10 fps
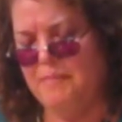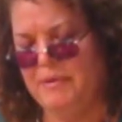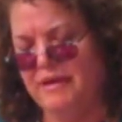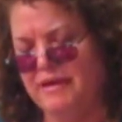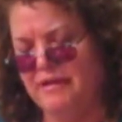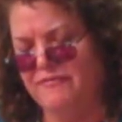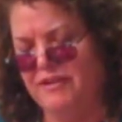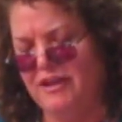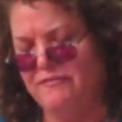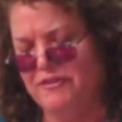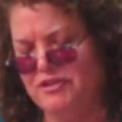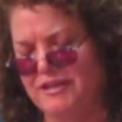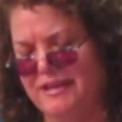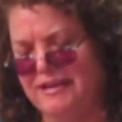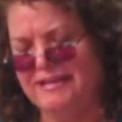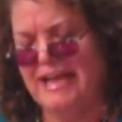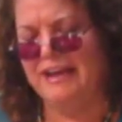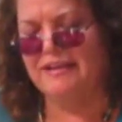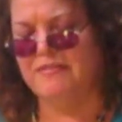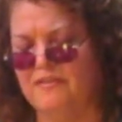But officially in
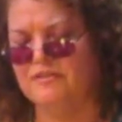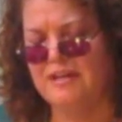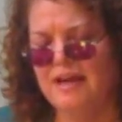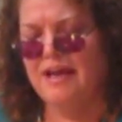Italian, there's